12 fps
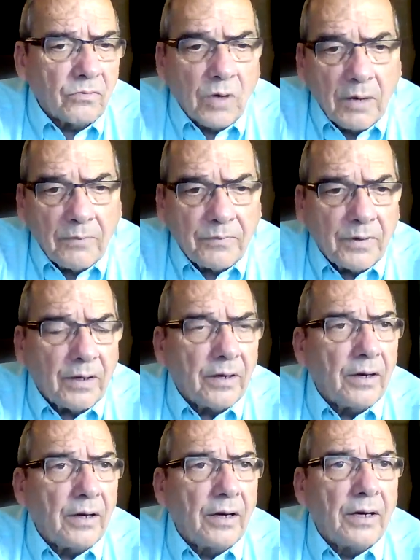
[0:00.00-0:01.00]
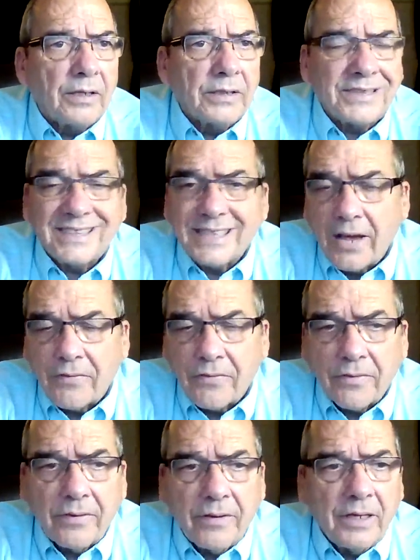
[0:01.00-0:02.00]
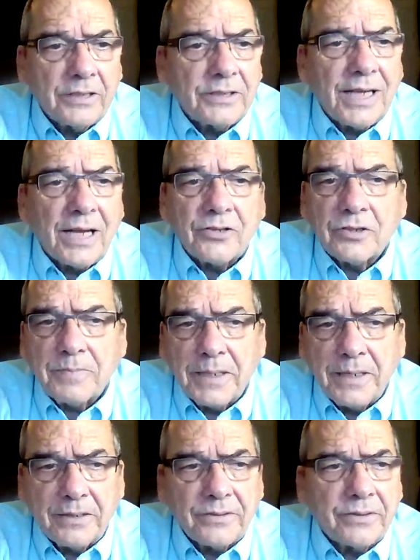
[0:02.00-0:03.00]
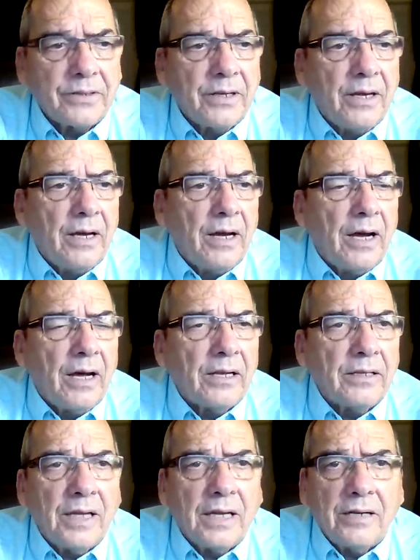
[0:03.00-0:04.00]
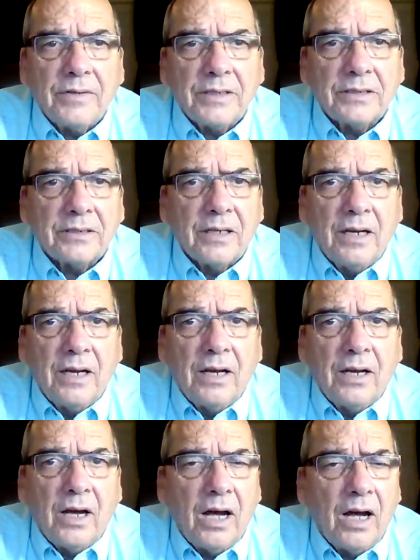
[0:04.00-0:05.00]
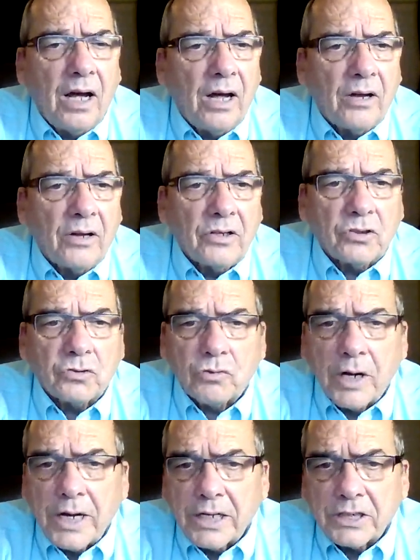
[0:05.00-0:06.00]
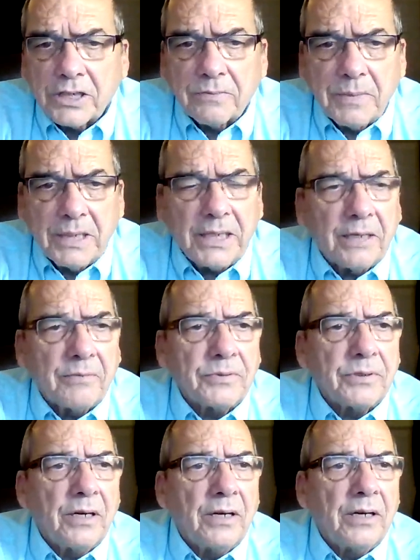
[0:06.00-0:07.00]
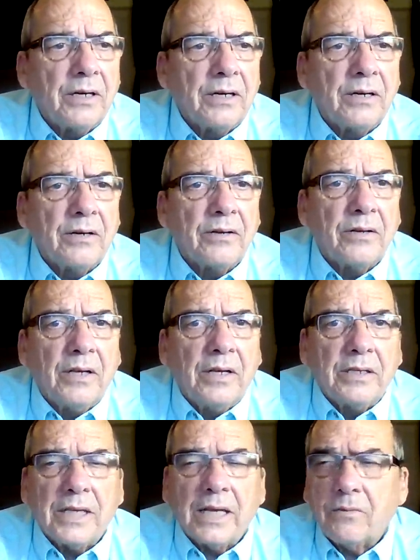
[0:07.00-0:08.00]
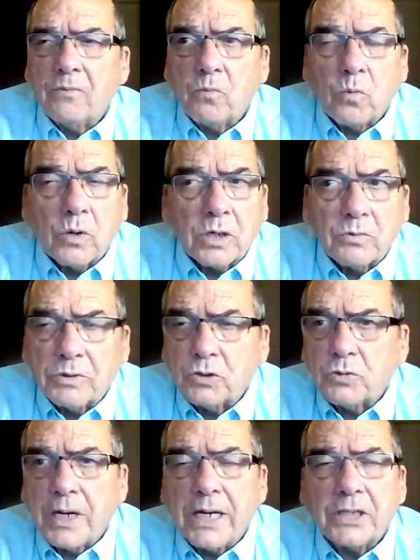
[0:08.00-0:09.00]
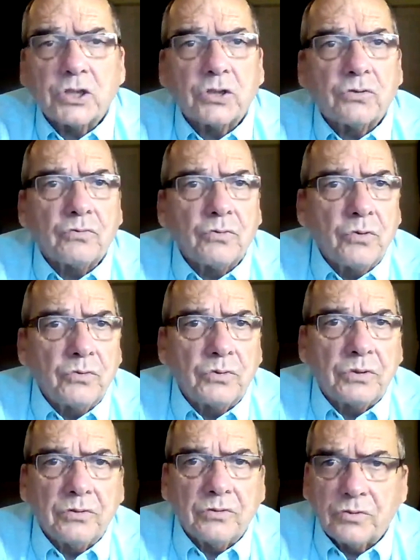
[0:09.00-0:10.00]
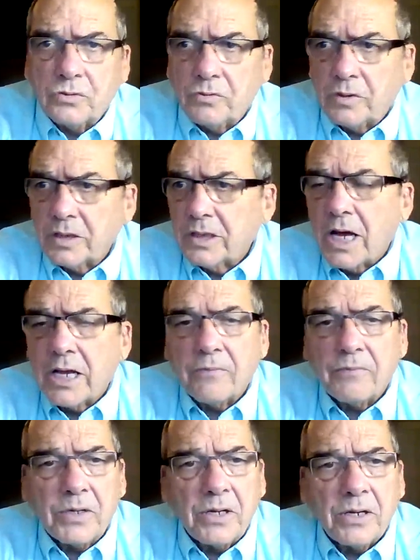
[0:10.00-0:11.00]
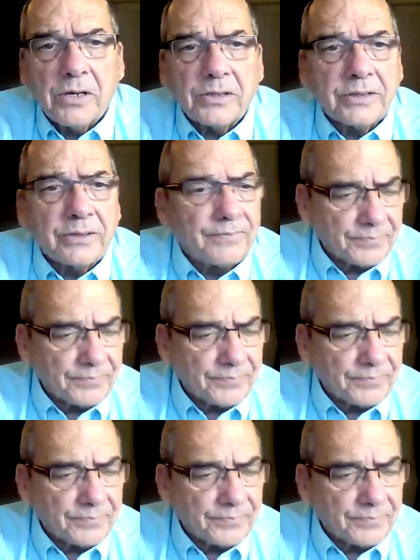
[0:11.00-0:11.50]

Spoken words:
Ramtha, Seth Speaks, a lot of these trance mediums that have worked with trance through a lot of years,